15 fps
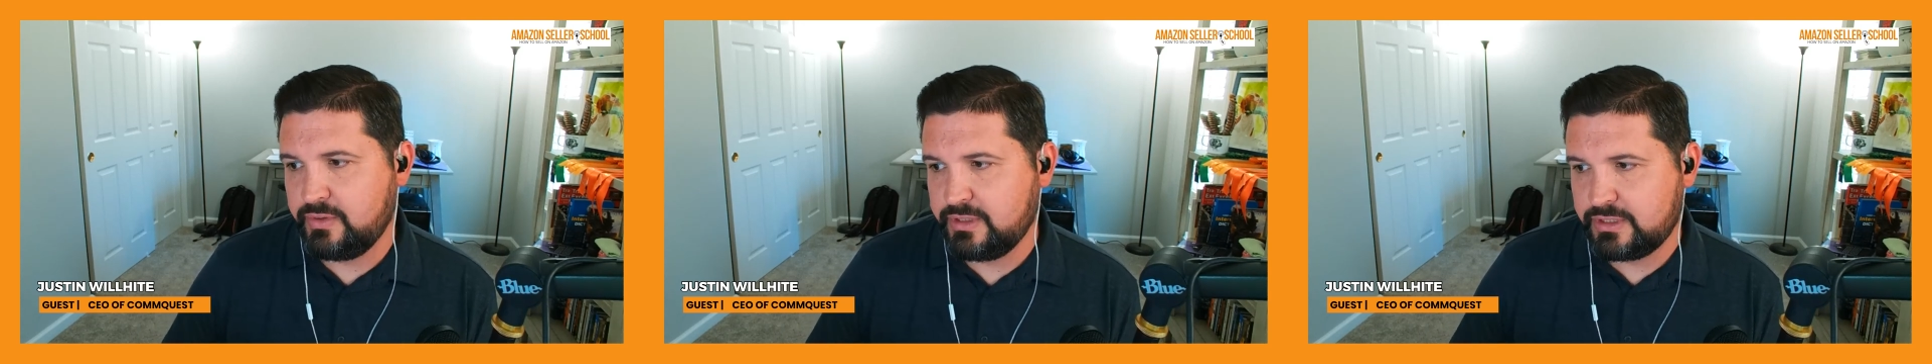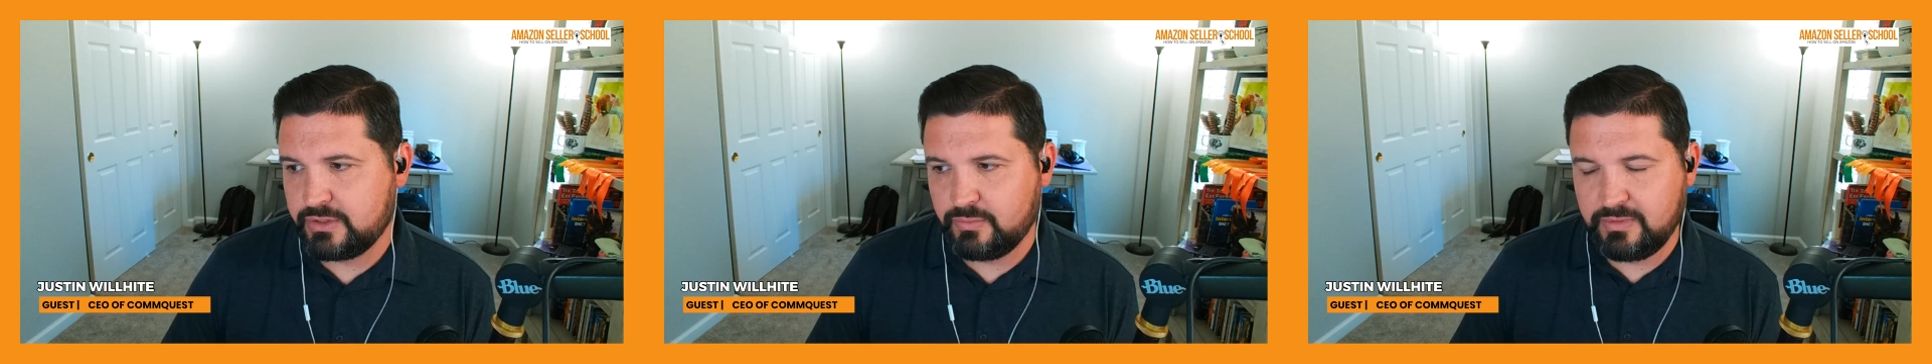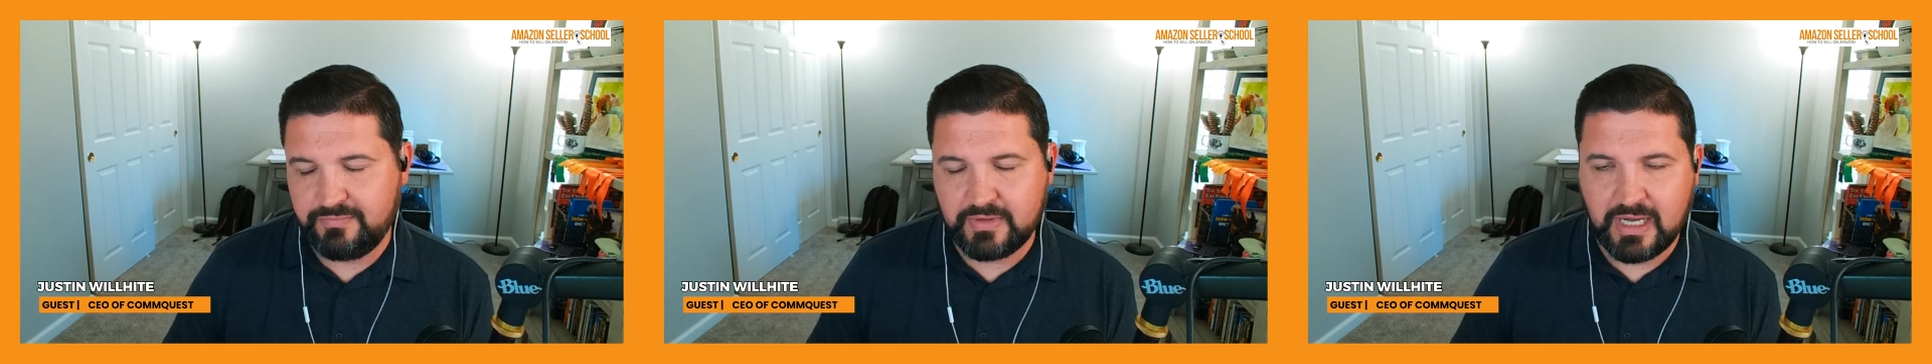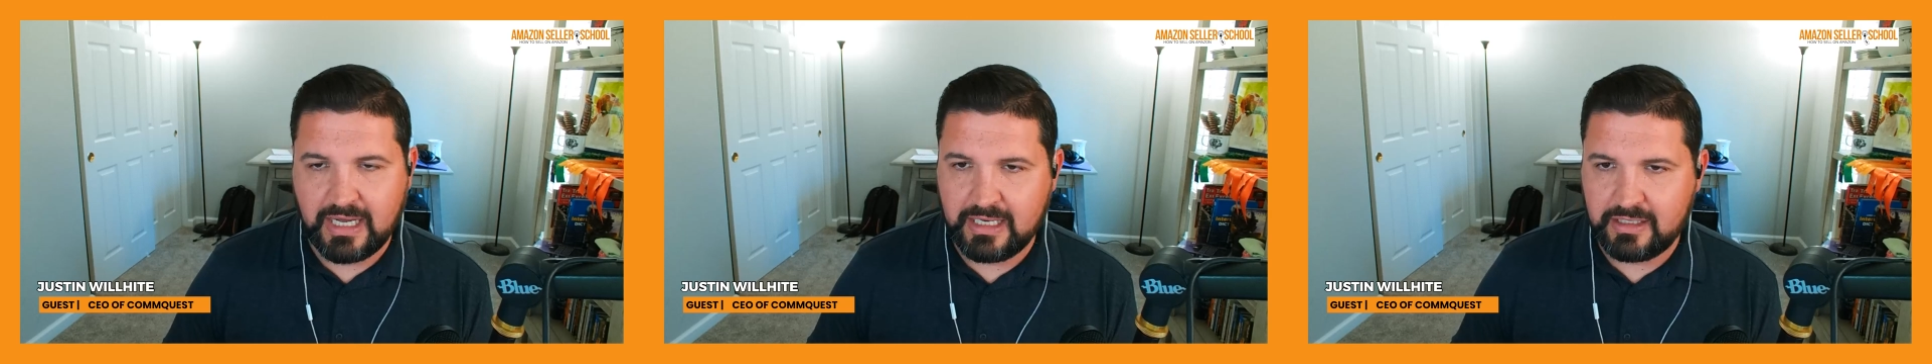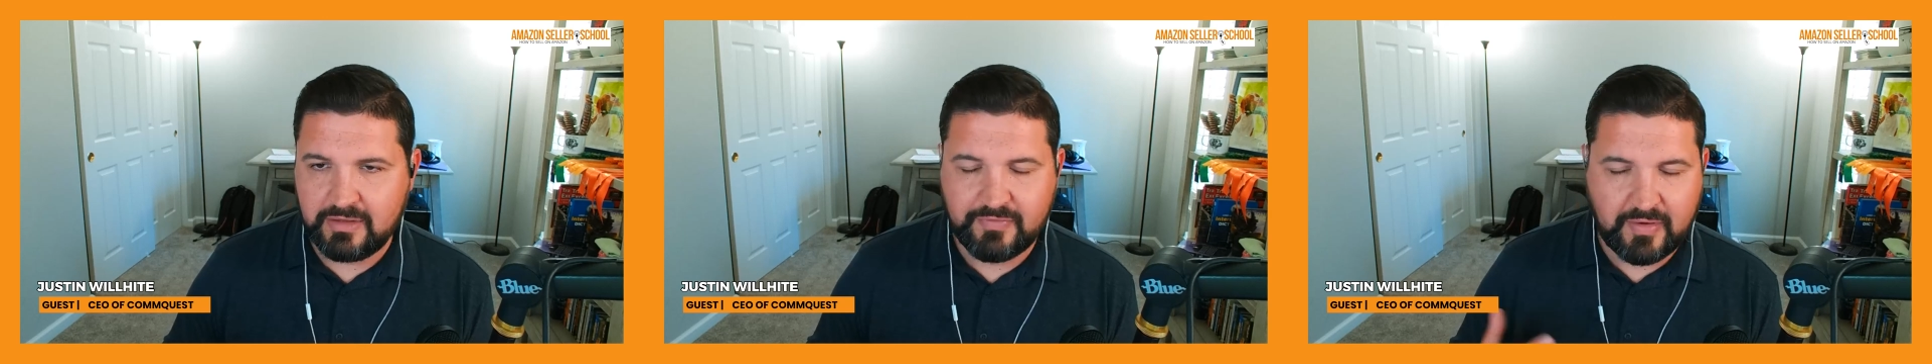and so we've
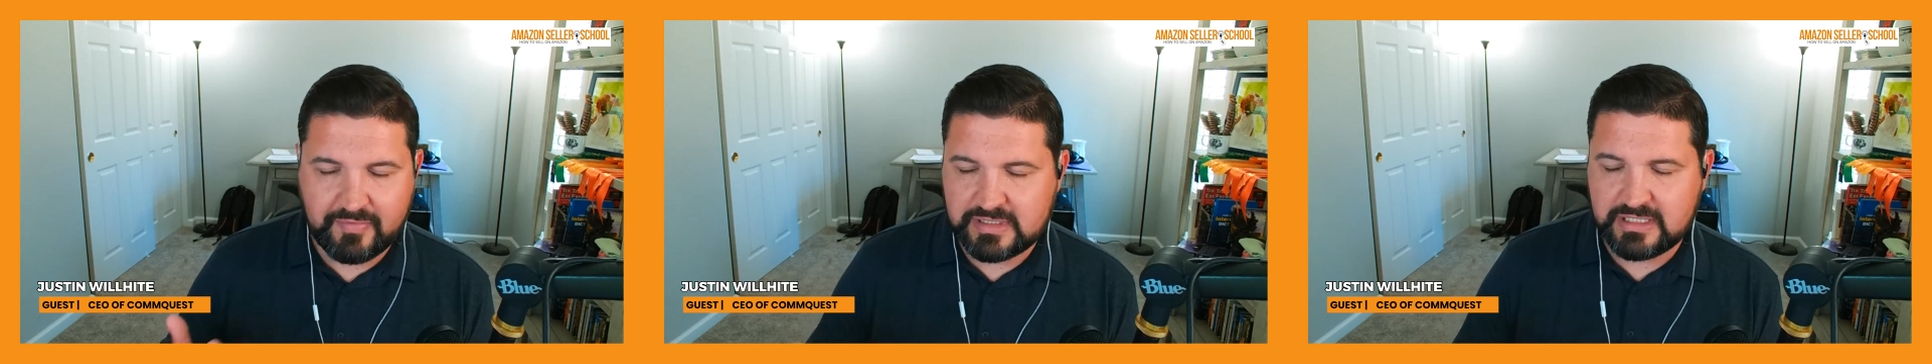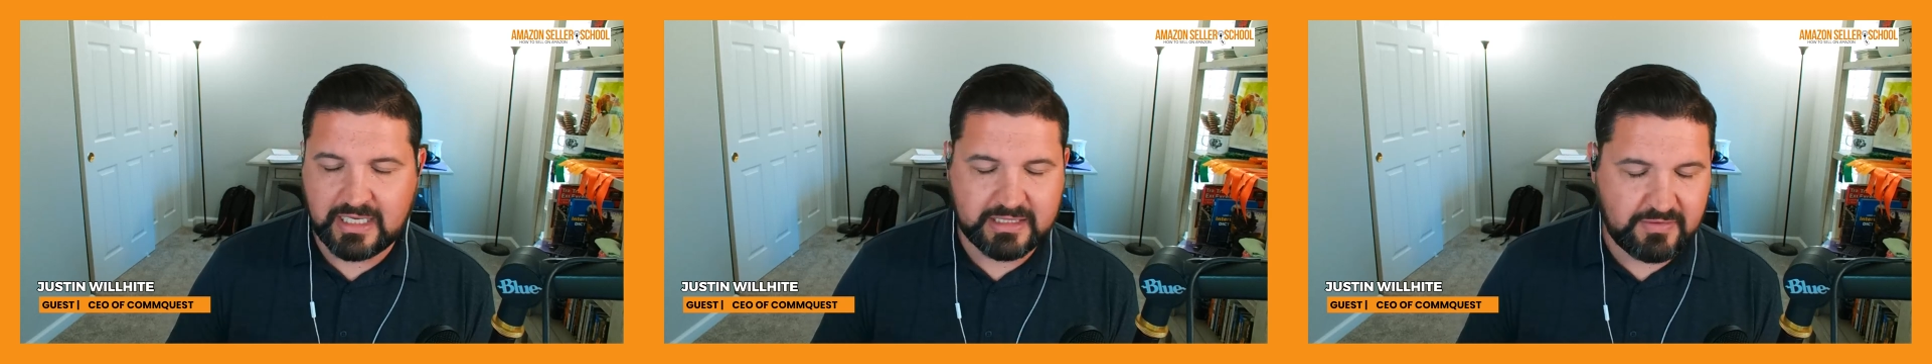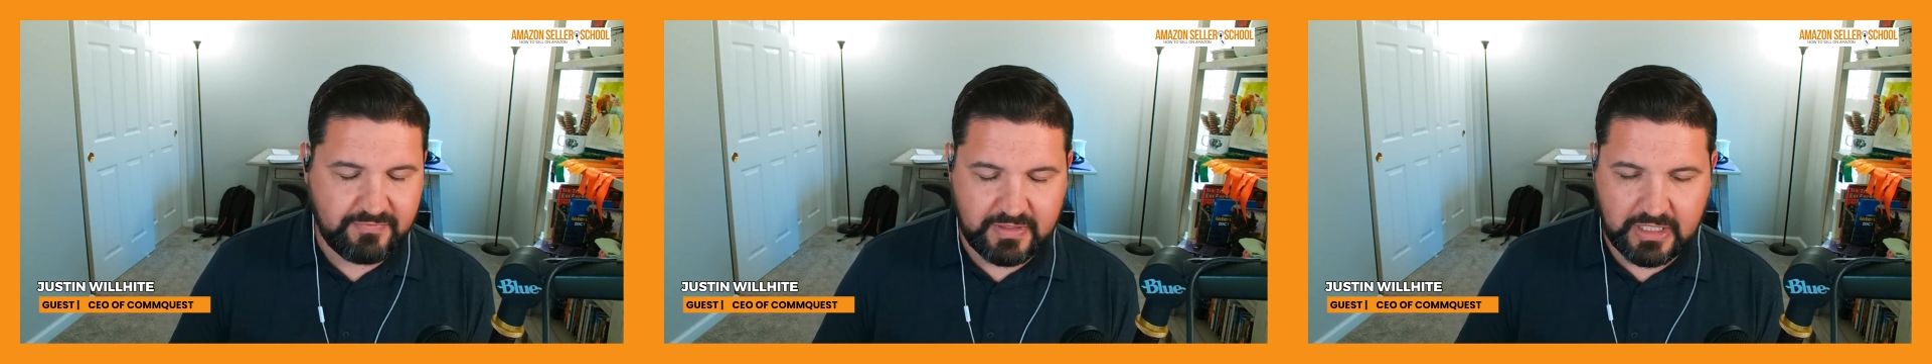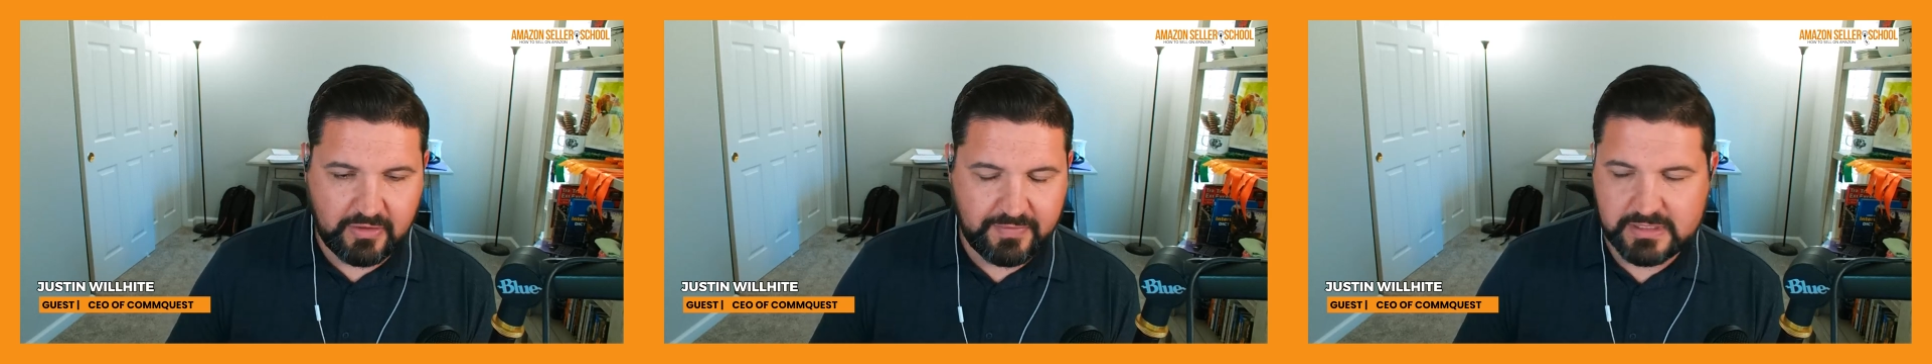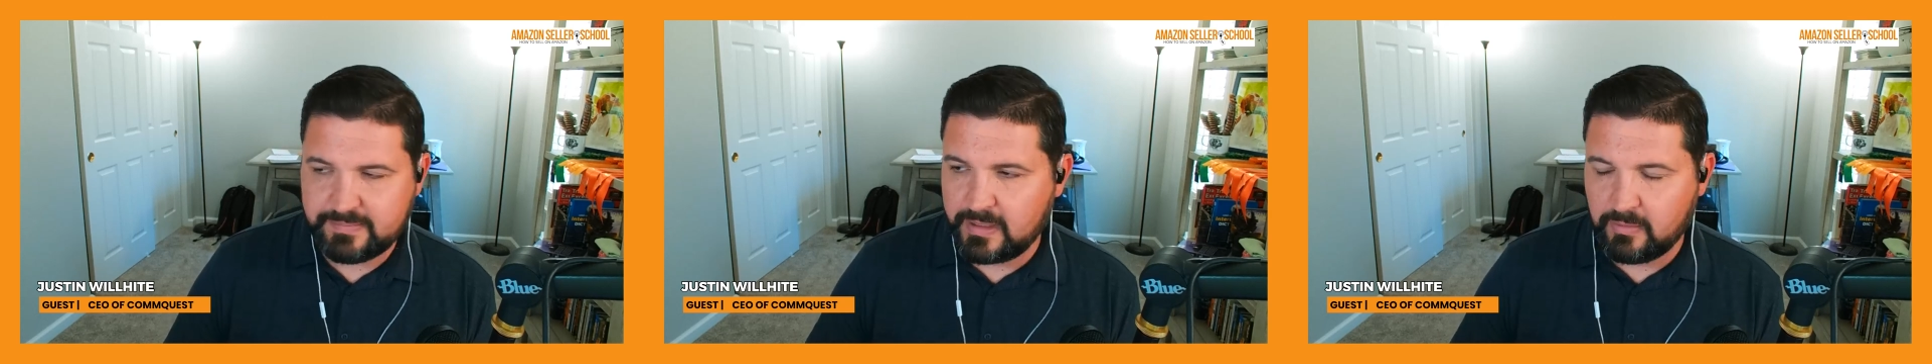got you've obviously got the
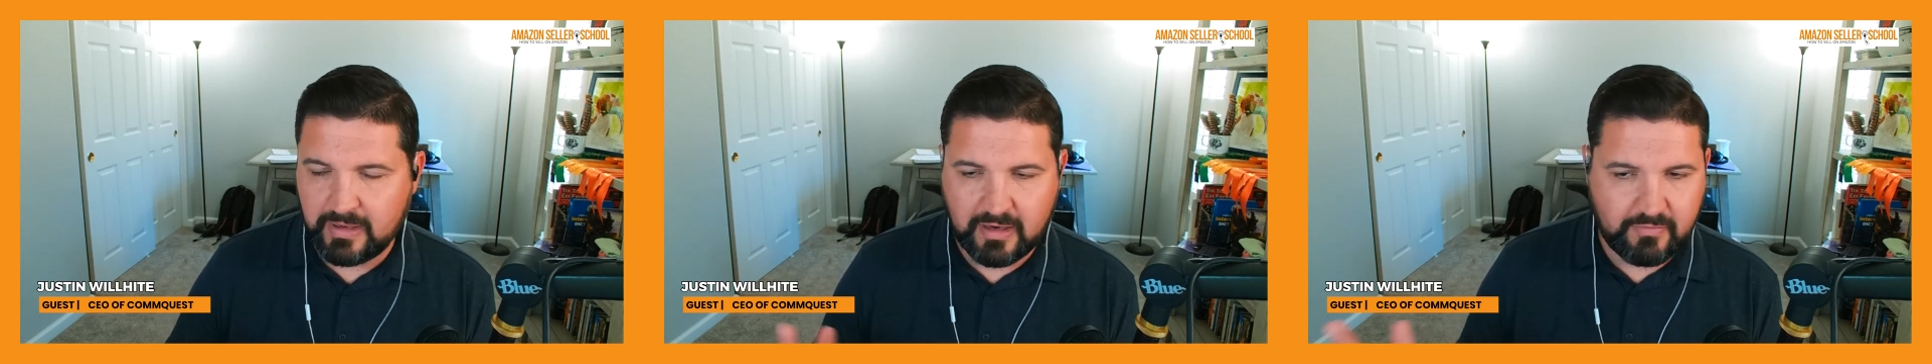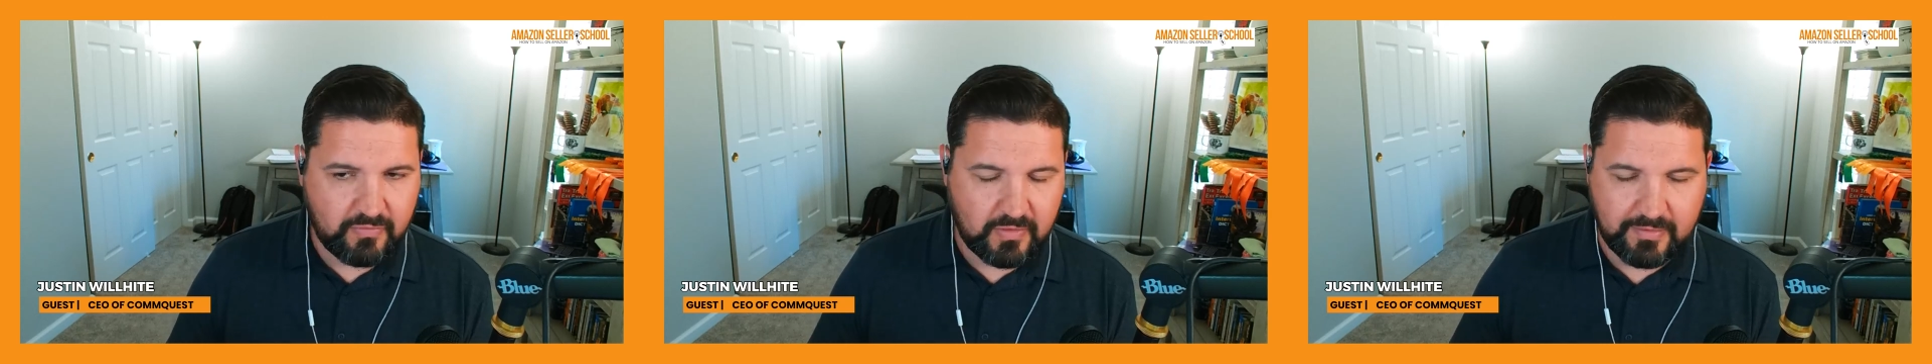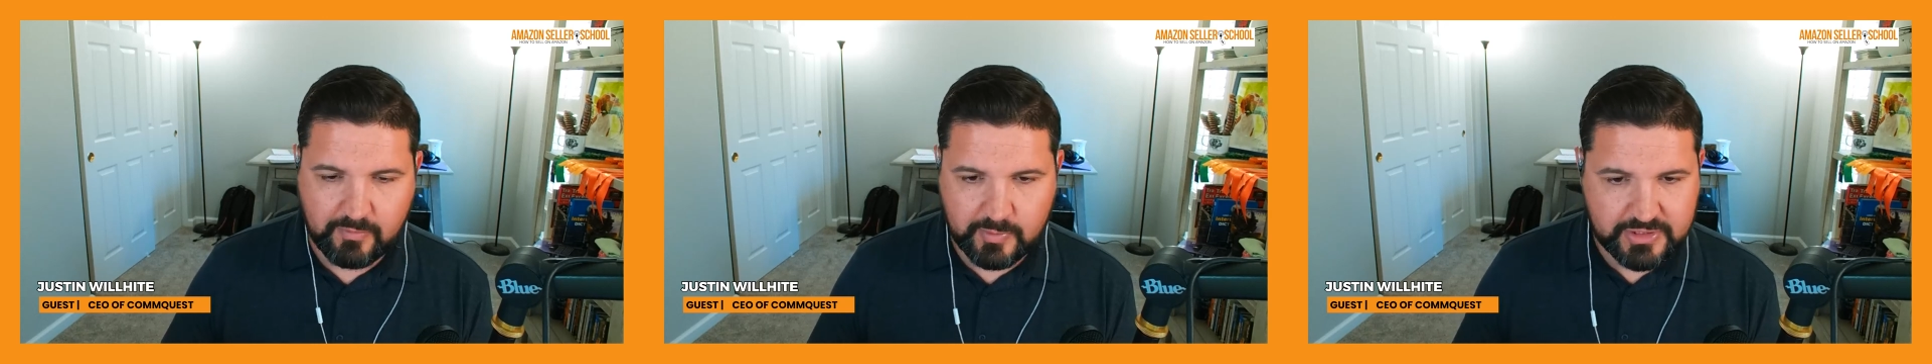video that's been around forever,